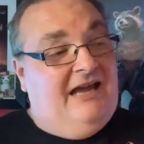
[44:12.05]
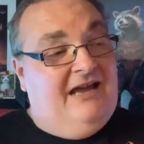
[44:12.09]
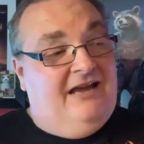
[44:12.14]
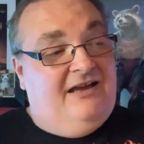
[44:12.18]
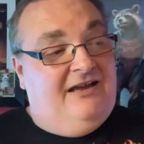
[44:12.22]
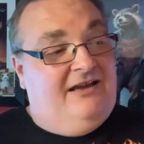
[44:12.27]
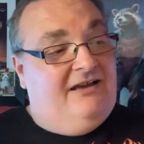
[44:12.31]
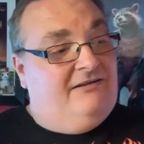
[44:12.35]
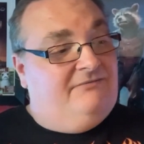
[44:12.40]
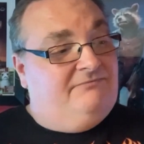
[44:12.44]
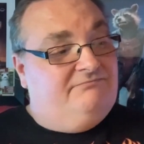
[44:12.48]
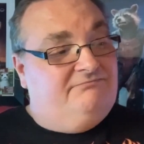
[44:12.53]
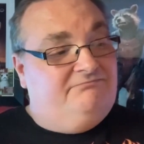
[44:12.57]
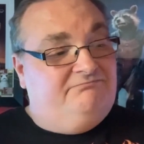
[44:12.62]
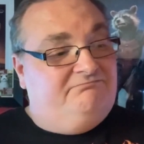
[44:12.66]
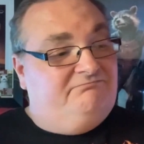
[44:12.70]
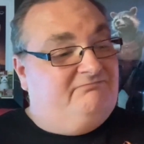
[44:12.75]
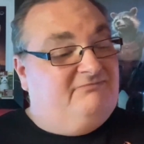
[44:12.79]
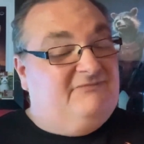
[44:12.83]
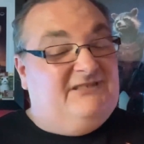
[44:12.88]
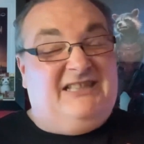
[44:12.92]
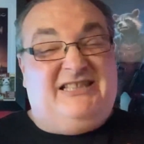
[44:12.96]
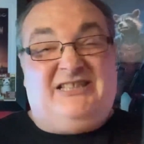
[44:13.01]
Um,
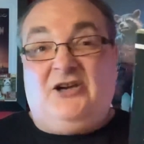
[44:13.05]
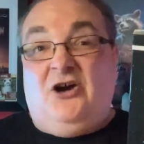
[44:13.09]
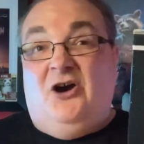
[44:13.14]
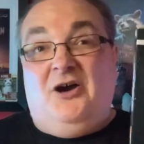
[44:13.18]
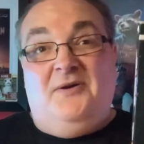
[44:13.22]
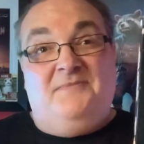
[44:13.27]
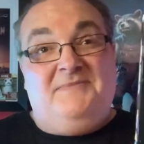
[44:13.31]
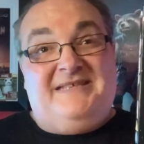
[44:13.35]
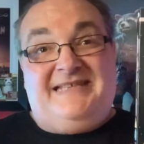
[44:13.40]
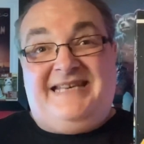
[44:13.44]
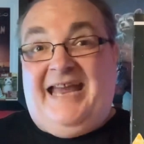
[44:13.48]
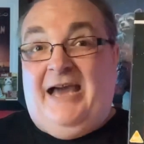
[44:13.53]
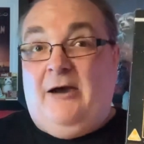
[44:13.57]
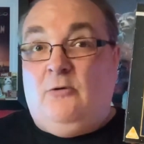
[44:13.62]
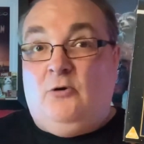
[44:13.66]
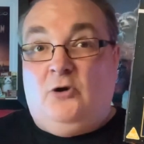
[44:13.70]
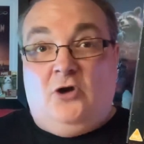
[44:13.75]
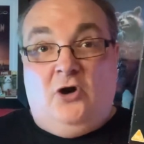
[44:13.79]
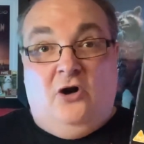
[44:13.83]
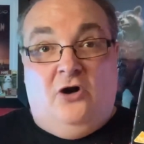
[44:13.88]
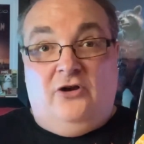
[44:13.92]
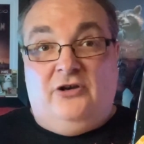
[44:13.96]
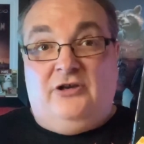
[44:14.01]
the time's now
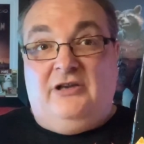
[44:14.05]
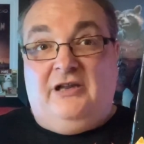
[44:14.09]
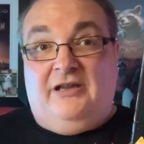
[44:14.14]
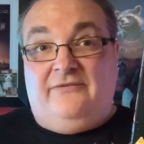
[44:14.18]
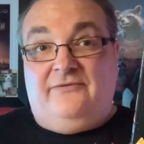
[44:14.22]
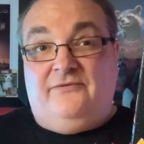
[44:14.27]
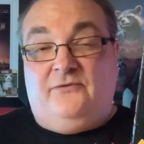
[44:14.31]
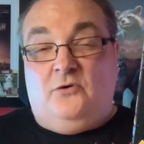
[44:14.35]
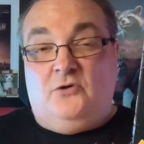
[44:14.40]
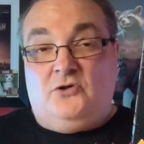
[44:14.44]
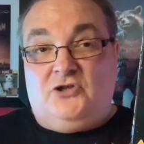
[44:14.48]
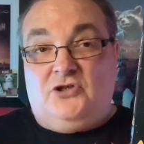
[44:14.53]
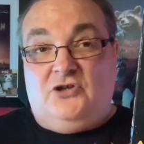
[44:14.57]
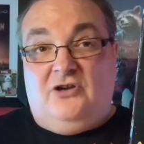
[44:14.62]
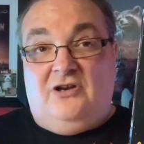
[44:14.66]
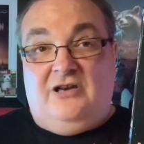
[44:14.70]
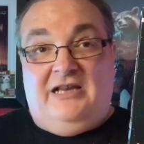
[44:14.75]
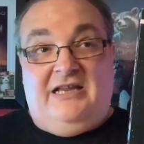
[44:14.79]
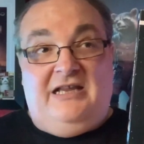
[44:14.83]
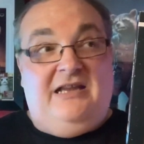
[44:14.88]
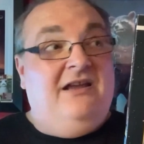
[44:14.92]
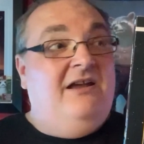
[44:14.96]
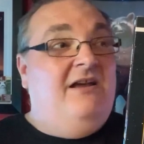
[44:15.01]
gone,
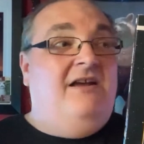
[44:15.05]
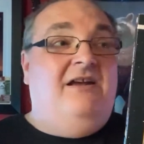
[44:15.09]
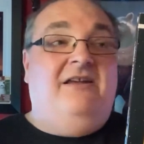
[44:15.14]
unfortunately.